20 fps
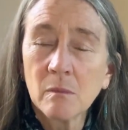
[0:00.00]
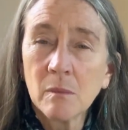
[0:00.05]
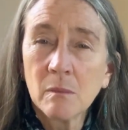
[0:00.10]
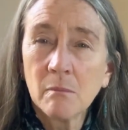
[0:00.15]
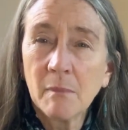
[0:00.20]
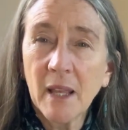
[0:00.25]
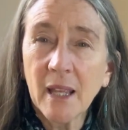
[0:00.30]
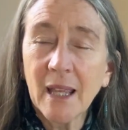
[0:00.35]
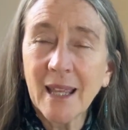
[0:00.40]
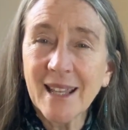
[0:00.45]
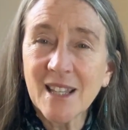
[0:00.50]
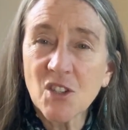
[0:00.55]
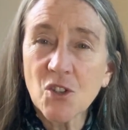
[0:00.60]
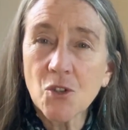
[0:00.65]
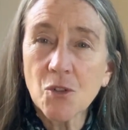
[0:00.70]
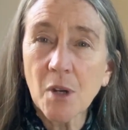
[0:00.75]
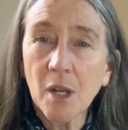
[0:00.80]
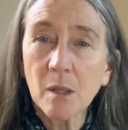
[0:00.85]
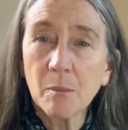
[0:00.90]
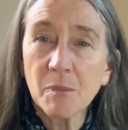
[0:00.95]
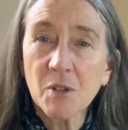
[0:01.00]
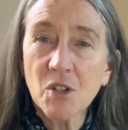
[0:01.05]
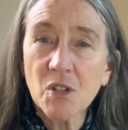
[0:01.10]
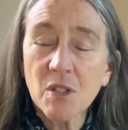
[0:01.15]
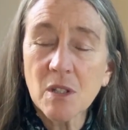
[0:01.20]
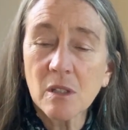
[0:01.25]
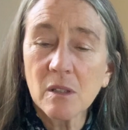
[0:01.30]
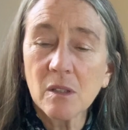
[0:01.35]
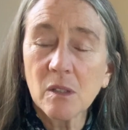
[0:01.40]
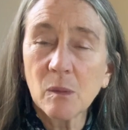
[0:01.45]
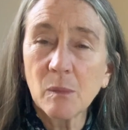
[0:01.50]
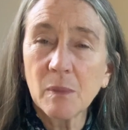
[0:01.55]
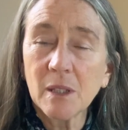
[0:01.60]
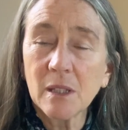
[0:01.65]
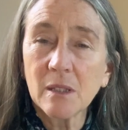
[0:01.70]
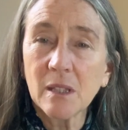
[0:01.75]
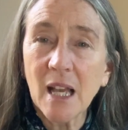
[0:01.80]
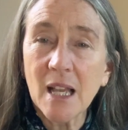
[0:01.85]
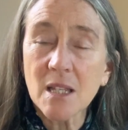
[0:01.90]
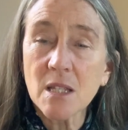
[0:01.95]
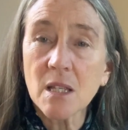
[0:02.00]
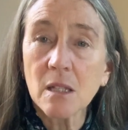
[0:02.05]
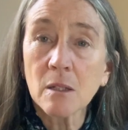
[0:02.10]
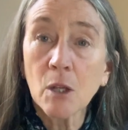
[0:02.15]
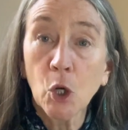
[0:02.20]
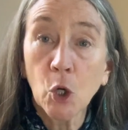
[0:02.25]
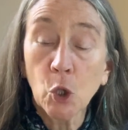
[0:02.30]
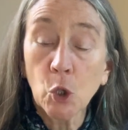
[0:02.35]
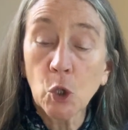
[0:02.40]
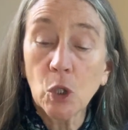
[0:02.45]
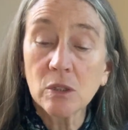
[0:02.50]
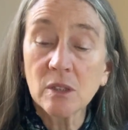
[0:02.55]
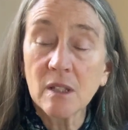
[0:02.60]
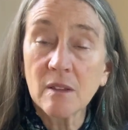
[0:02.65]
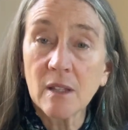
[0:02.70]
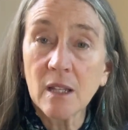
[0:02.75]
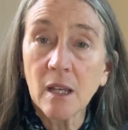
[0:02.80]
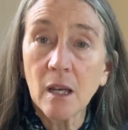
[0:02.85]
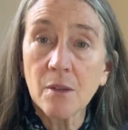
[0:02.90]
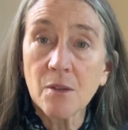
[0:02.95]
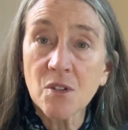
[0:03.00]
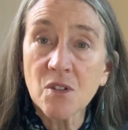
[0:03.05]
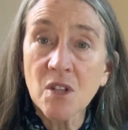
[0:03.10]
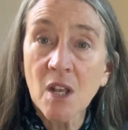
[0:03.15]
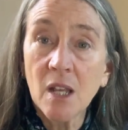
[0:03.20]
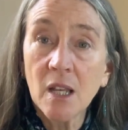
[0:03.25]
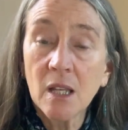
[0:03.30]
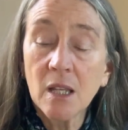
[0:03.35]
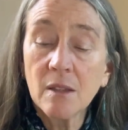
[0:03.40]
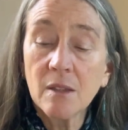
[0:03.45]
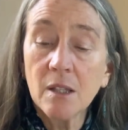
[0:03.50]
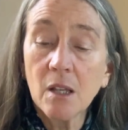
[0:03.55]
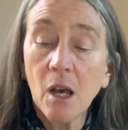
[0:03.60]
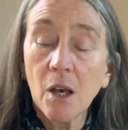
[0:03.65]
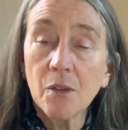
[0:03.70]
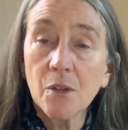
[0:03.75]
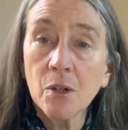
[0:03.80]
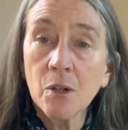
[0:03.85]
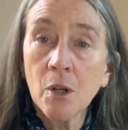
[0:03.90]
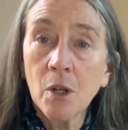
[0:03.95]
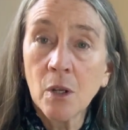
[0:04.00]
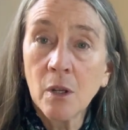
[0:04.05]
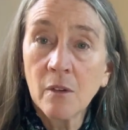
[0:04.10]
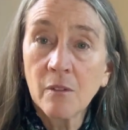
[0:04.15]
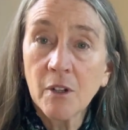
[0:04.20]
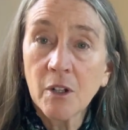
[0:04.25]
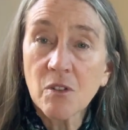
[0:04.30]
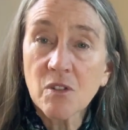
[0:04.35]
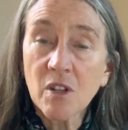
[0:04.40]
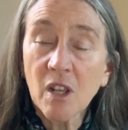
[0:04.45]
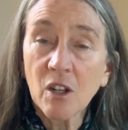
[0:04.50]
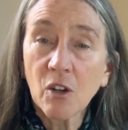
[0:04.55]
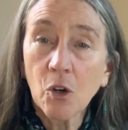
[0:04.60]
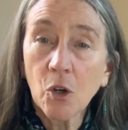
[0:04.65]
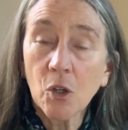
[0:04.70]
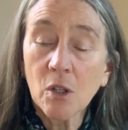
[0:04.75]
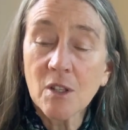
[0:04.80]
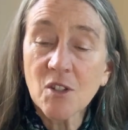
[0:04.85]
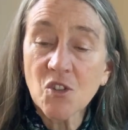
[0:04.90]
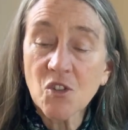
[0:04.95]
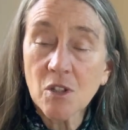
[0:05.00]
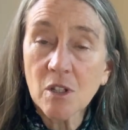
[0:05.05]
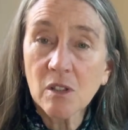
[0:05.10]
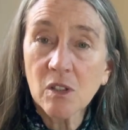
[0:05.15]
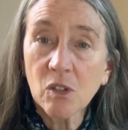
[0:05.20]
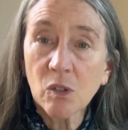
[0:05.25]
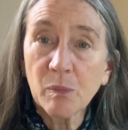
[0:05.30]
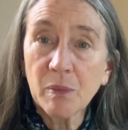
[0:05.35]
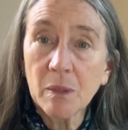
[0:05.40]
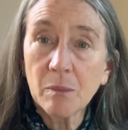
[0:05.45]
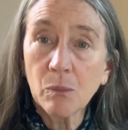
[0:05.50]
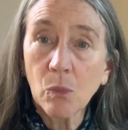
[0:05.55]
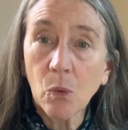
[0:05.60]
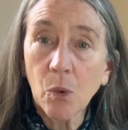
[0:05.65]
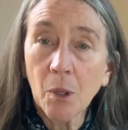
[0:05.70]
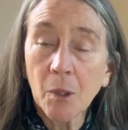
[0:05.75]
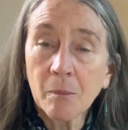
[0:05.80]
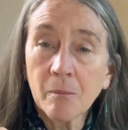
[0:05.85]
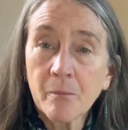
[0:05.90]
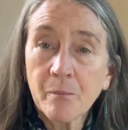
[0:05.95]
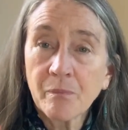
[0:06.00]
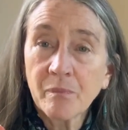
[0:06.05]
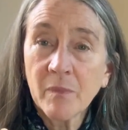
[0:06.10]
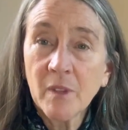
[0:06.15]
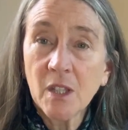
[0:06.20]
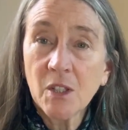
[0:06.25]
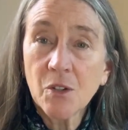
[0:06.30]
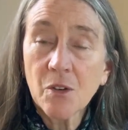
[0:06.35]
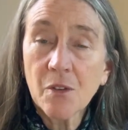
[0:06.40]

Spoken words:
making it straight, but just a little bit less curled than the others. And the other fingers can curl in just a little bit more. And your